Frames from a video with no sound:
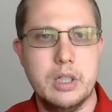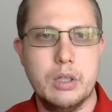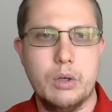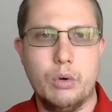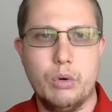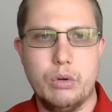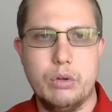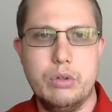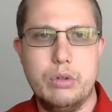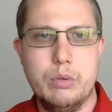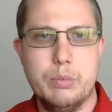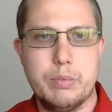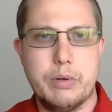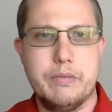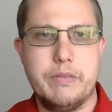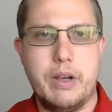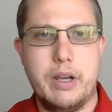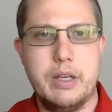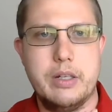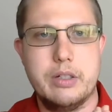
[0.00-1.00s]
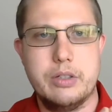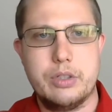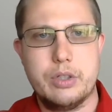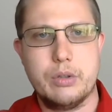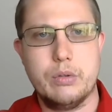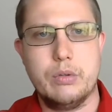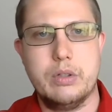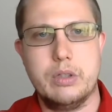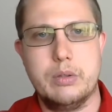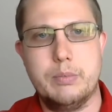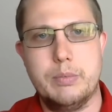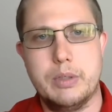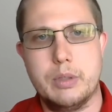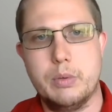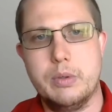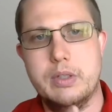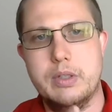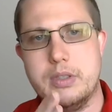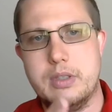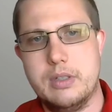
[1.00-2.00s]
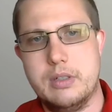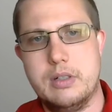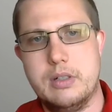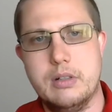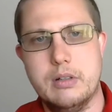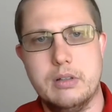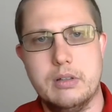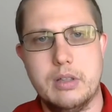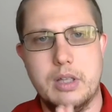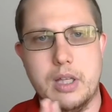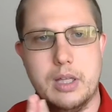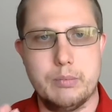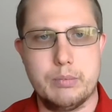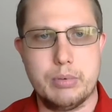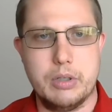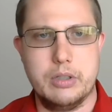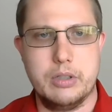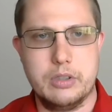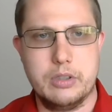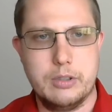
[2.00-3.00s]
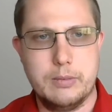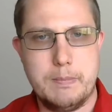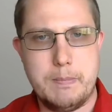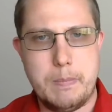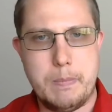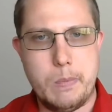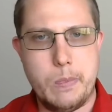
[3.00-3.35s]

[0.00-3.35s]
or you provide a choice between digital and prints.